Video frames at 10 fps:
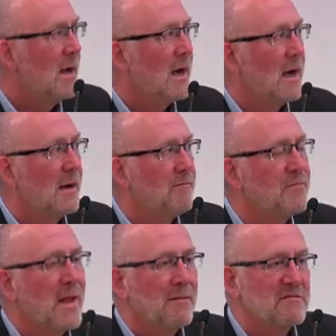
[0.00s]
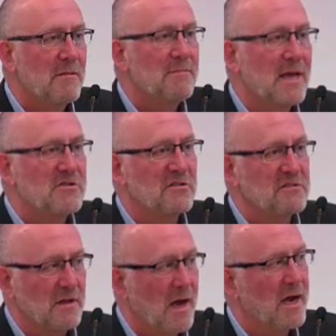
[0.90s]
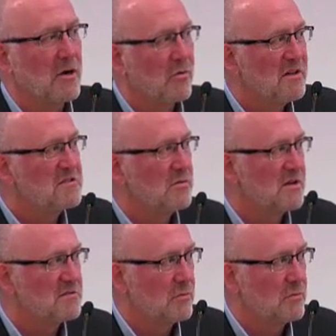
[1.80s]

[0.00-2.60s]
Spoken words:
Some patients, the higher risk ones,